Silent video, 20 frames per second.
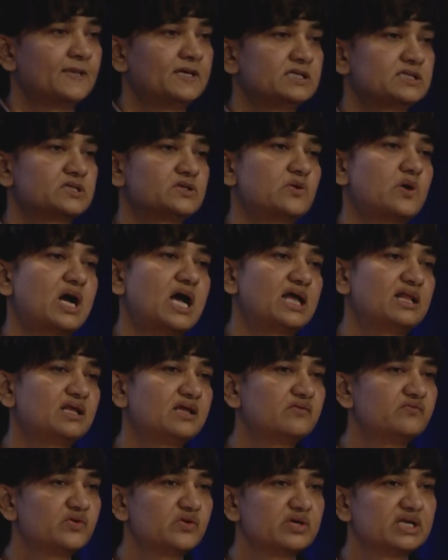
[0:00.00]
So I'll
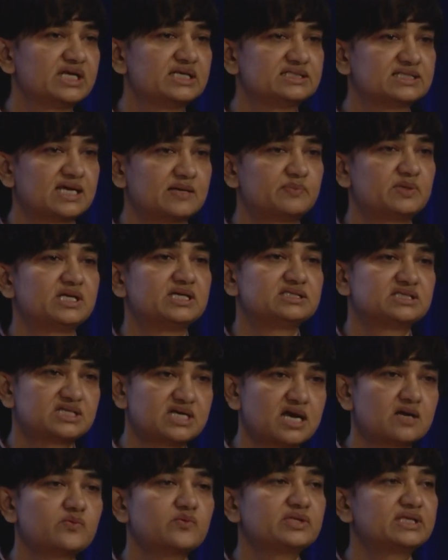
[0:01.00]
give you an example. I'll
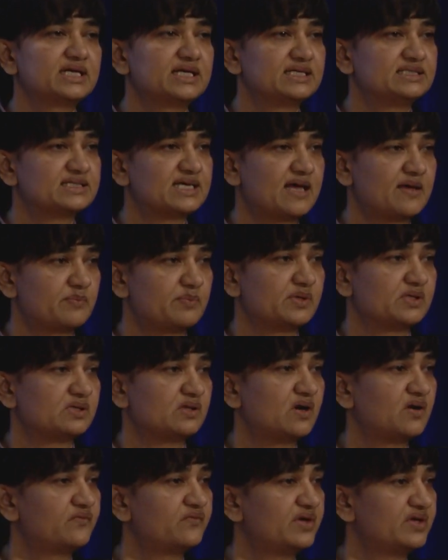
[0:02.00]
start with an example
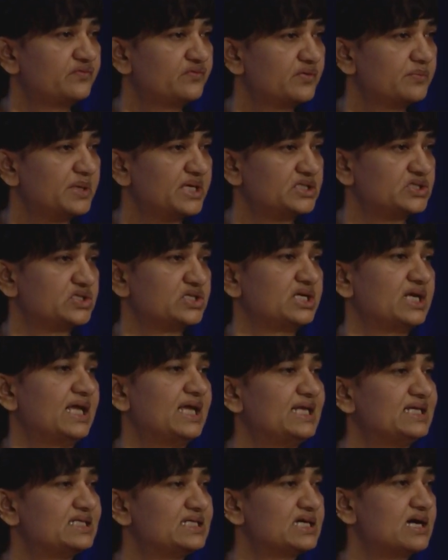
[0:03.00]
of information
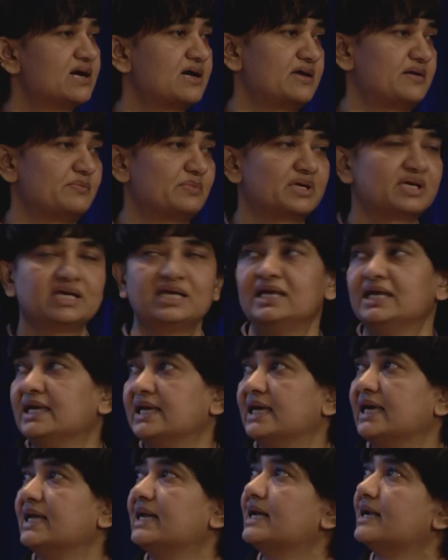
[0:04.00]
in time.
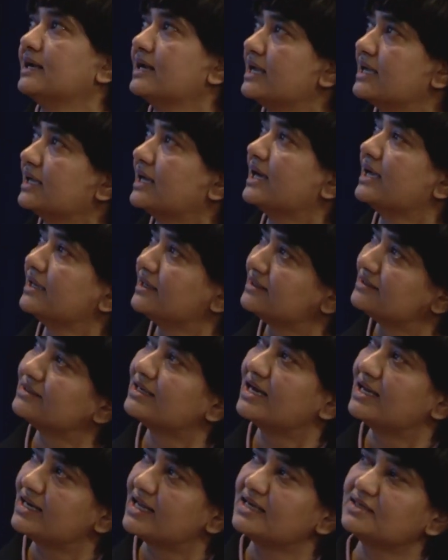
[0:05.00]
And I'd like, I,
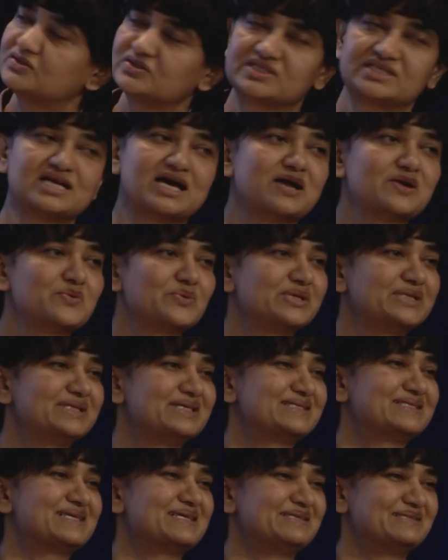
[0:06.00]
I like to start with
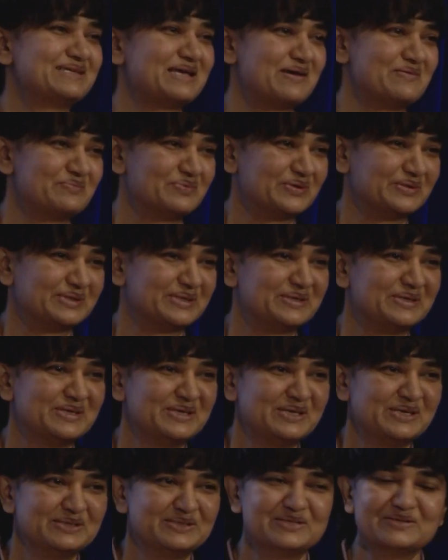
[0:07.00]
this example.
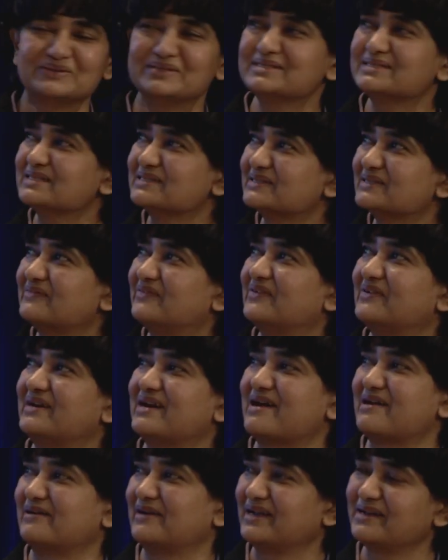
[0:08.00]
So this is a
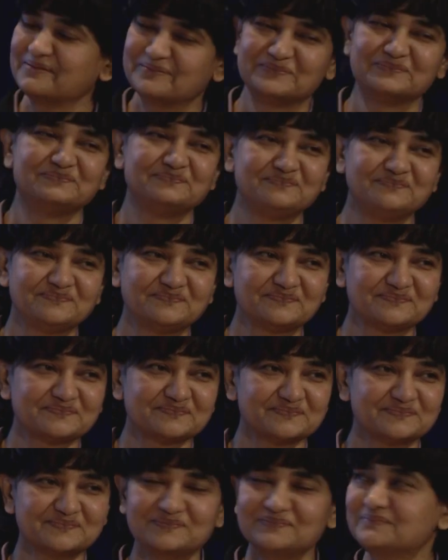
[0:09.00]
Ferrari,
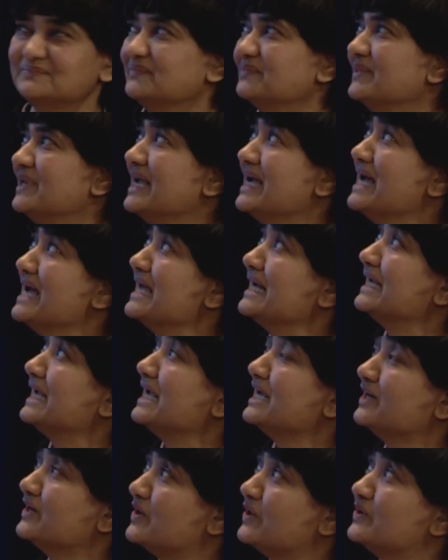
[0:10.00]
and
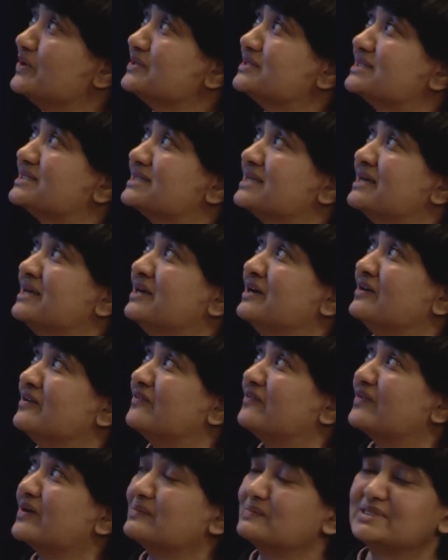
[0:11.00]
it goes
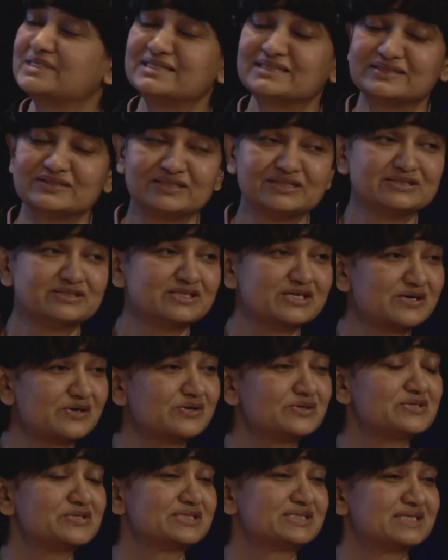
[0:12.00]
from zero
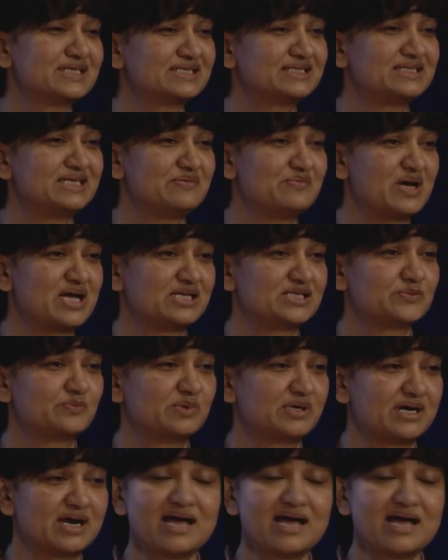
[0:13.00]
to sixty miles per